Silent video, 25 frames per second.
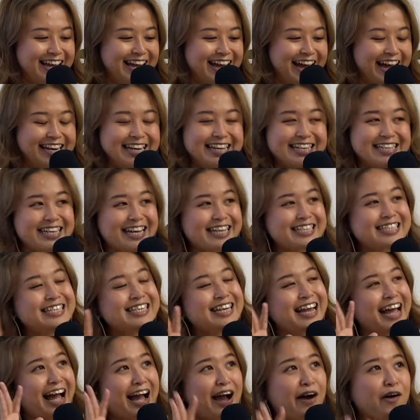And it doesn't
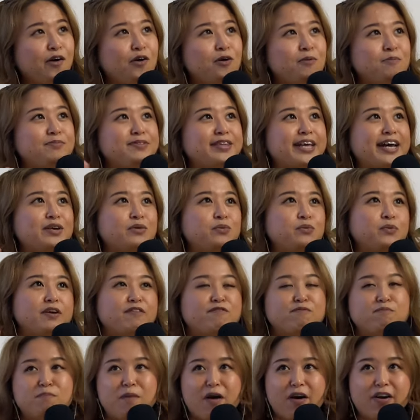help that
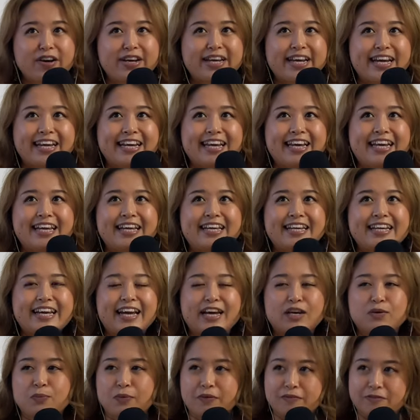with marketing
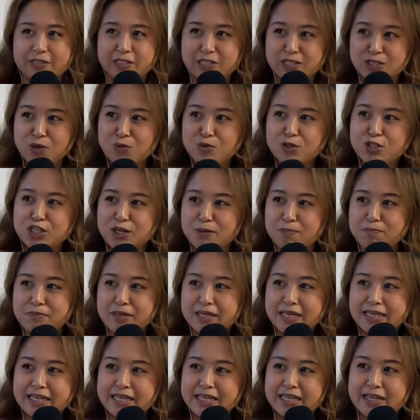and with social
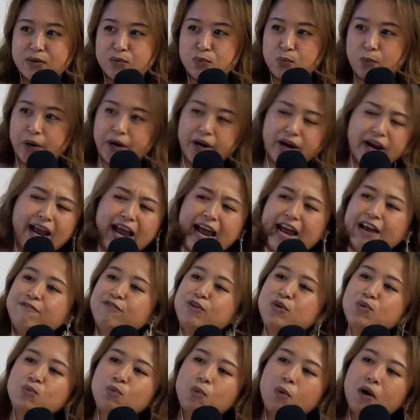media, where
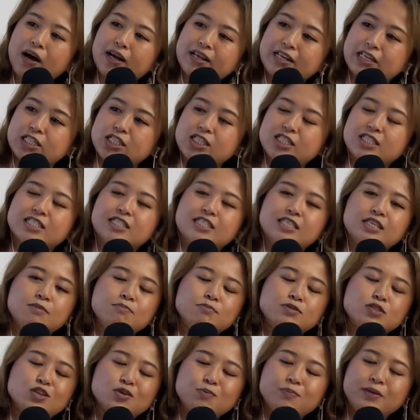everyone just
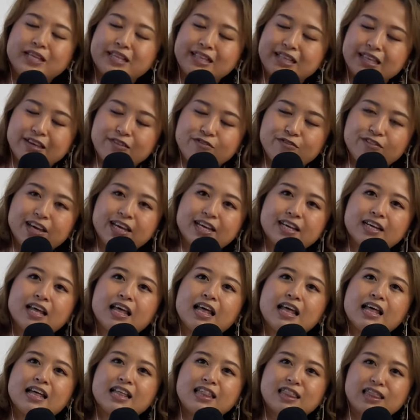seems to be living
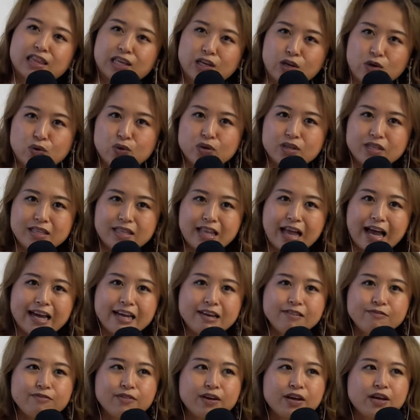the good
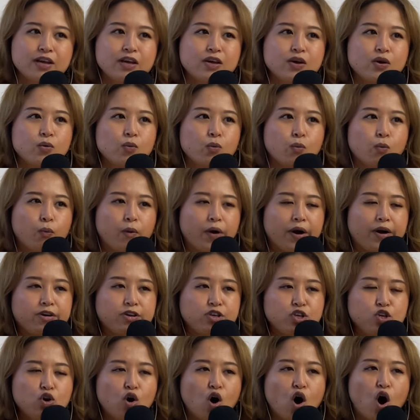life, where
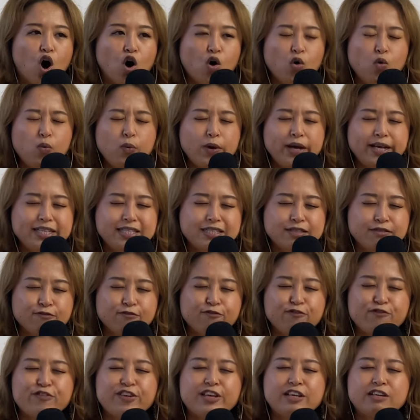you always
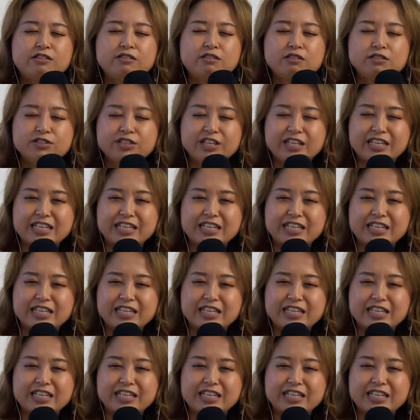feel the